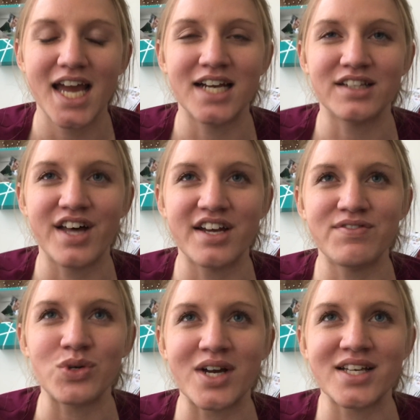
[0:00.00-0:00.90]
and a lot
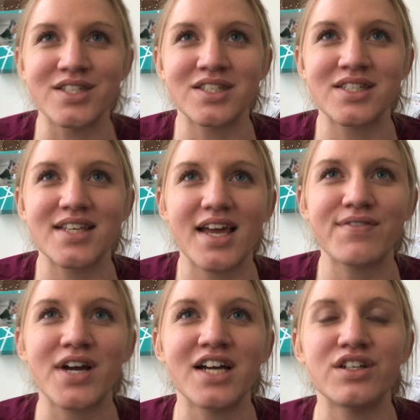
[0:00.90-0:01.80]
of you guys
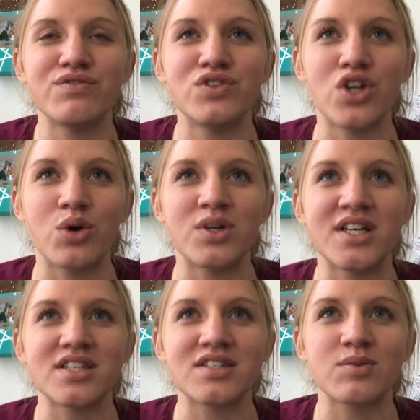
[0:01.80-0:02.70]
have kind of
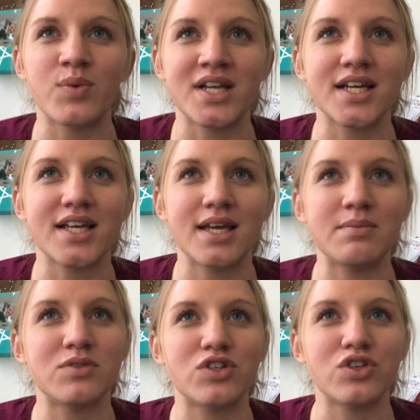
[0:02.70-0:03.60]
noticed when it
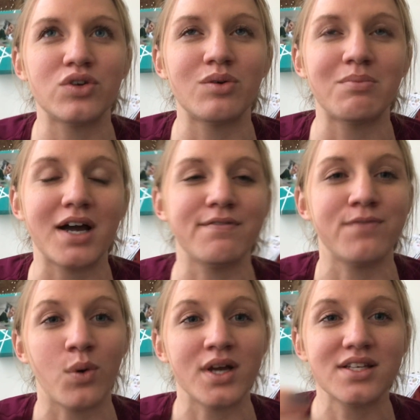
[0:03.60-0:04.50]
came to my
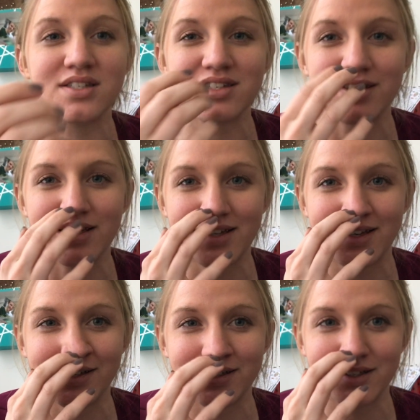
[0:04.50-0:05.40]
voice
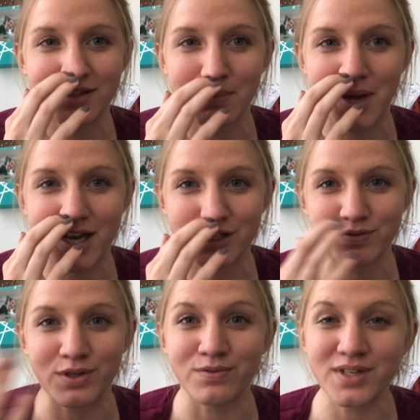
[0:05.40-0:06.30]
in the
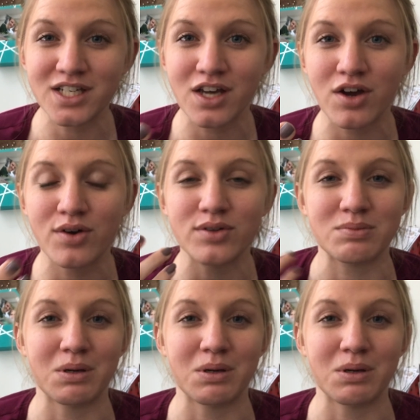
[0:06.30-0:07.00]
past few videos,